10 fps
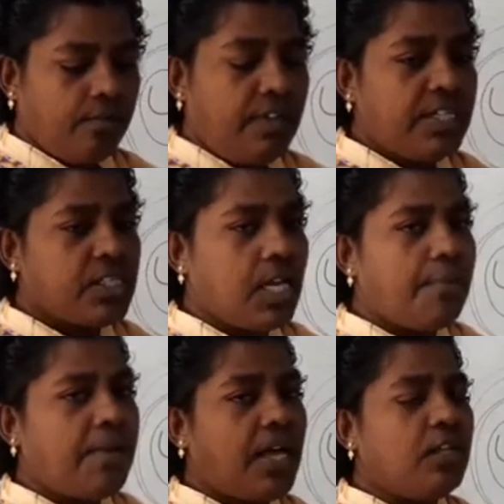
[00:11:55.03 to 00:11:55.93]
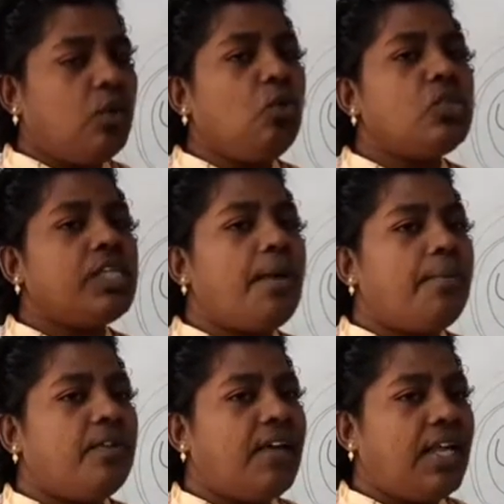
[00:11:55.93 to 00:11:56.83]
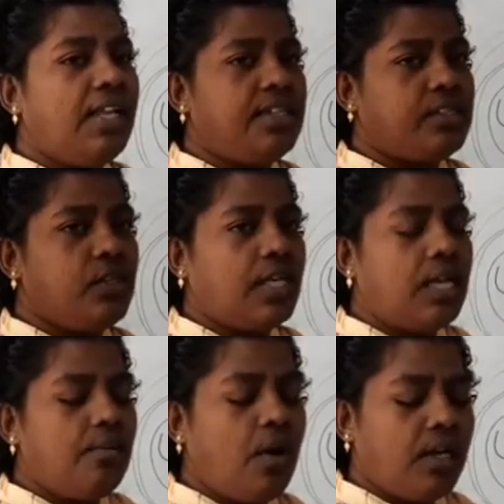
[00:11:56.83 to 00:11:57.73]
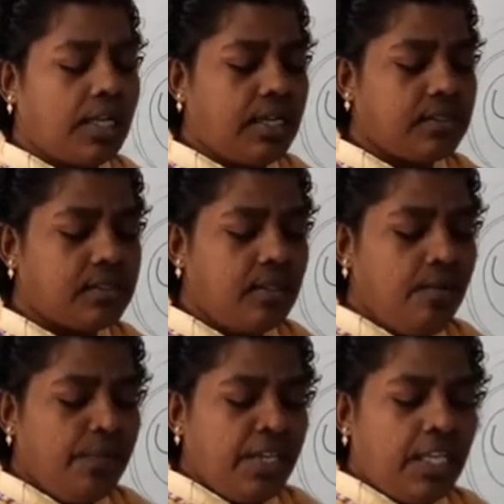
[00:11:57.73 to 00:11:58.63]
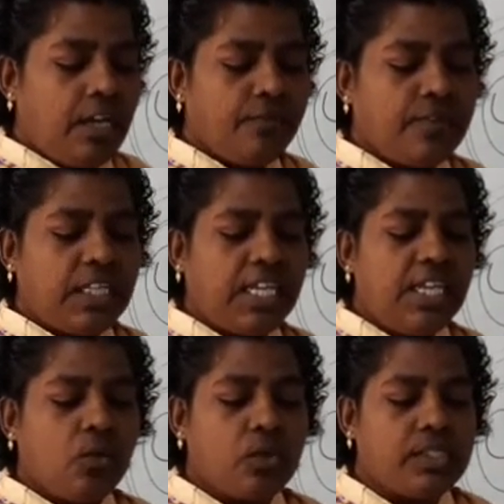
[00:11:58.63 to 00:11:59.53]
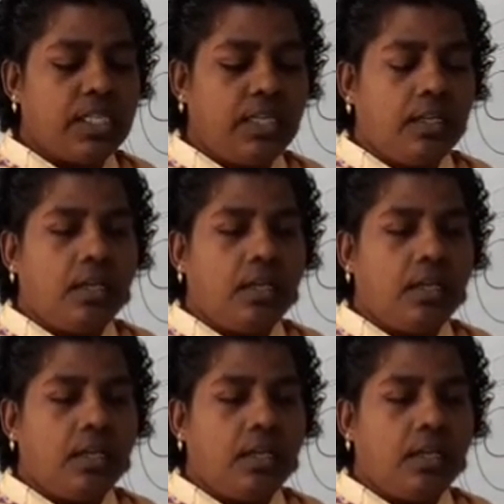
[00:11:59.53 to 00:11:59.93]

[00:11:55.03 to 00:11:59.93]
V-shaped and U-shaped valleys you can mark as F3 question